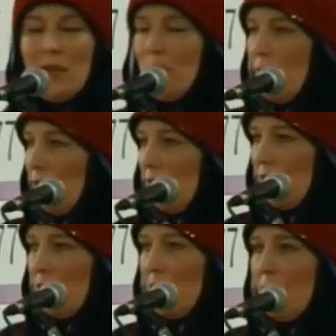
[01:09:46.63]
They
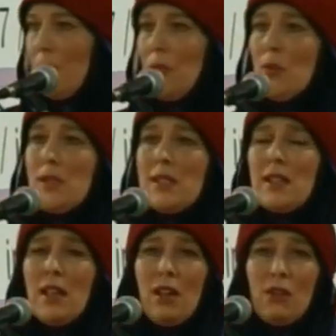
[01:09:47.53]
wanted
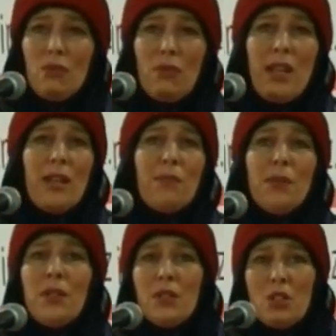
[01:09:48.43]
abuse, rape,
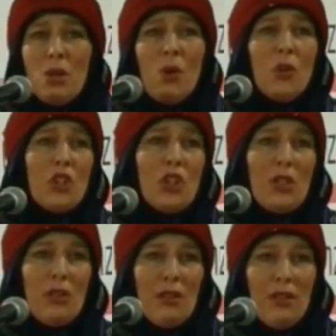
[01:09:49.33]

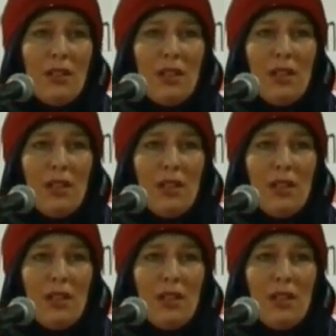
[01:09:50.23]
torture.